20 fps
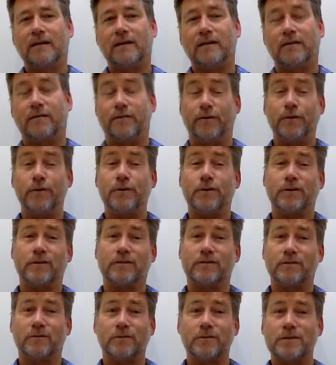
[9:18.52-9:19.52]
The food
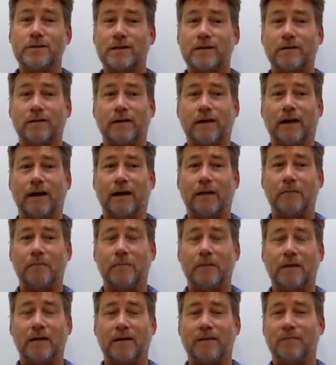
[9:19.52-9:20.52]
is also
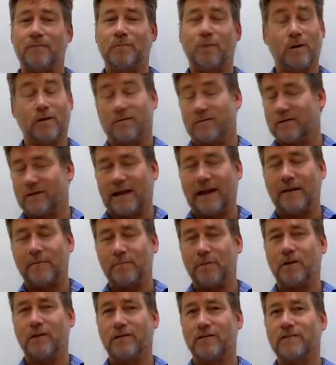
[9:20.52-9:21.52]
part
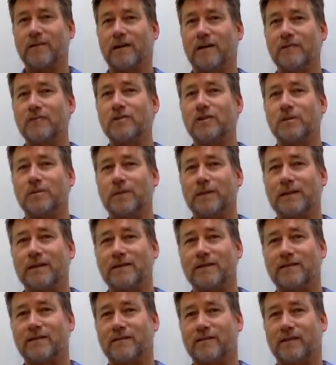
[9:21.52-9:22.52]
of culture, but
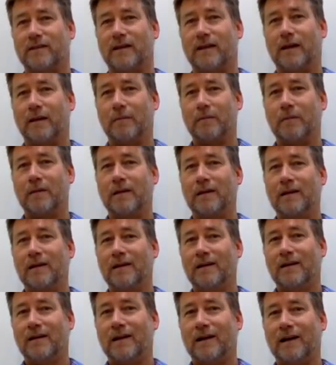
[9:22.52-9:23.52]
it's
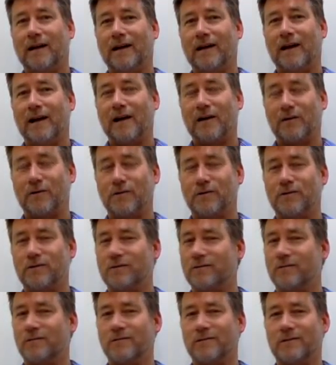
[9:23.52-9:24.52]
I grew
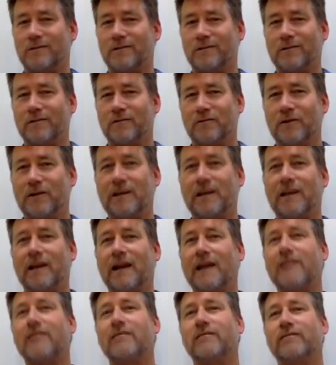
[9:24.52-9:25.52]
to really
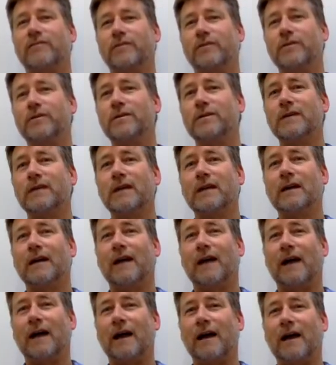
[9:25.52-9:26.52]
like the food.
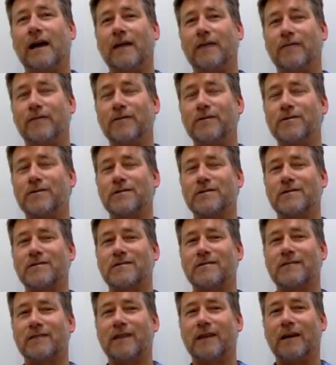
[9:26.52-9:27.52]
At first, it
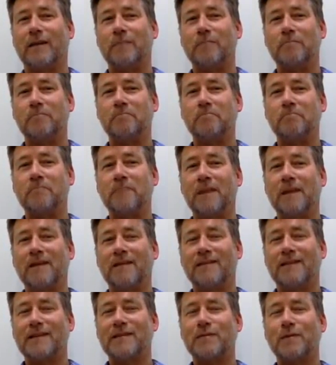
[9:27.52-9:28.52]

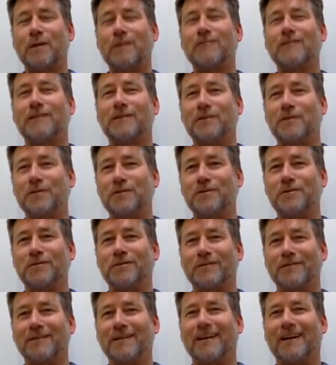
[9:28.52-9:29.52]
takes a while to get used
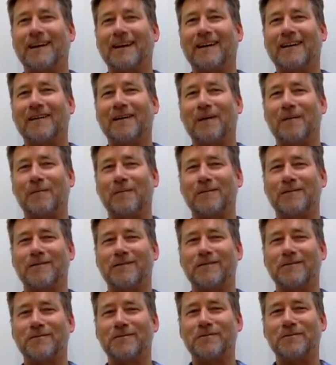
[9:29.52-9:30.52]
to. I'm not
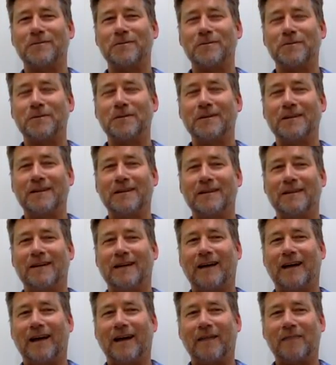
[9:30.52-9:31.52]
used to
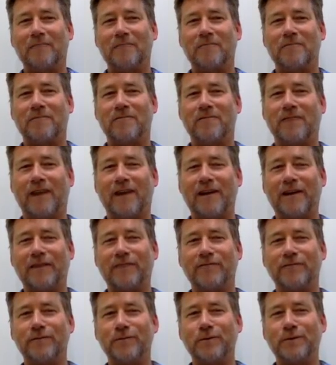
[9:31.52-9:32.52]
fiery
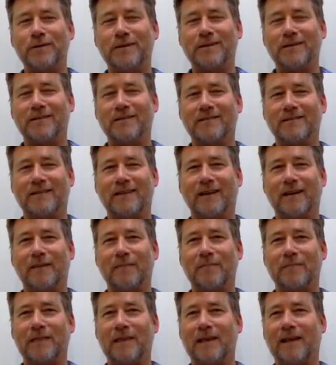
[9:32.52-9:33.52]
food,
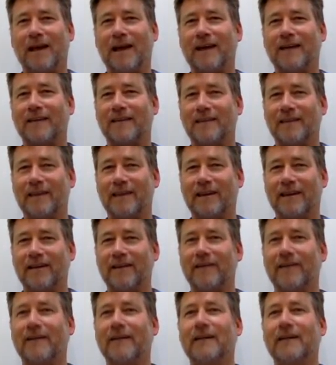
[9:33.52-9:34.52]
and they like their